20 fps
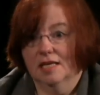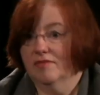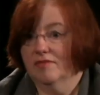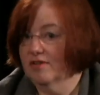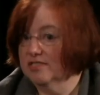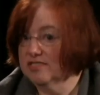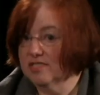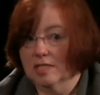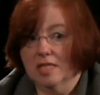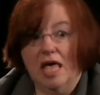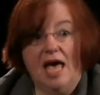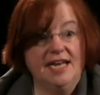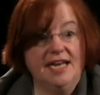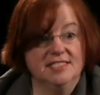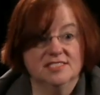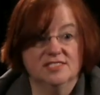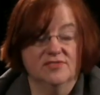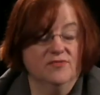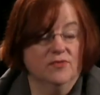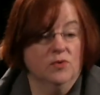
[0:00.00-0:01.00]
There's a lot
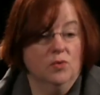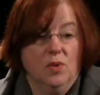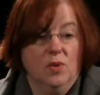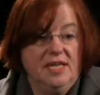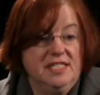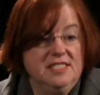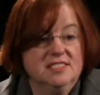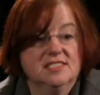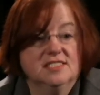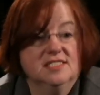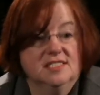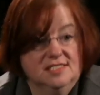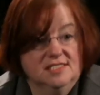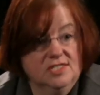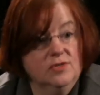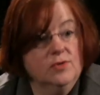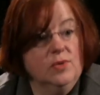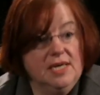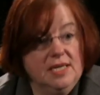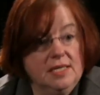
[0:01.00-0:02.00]
of different ways to
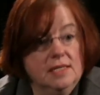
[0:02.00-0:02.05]
do it.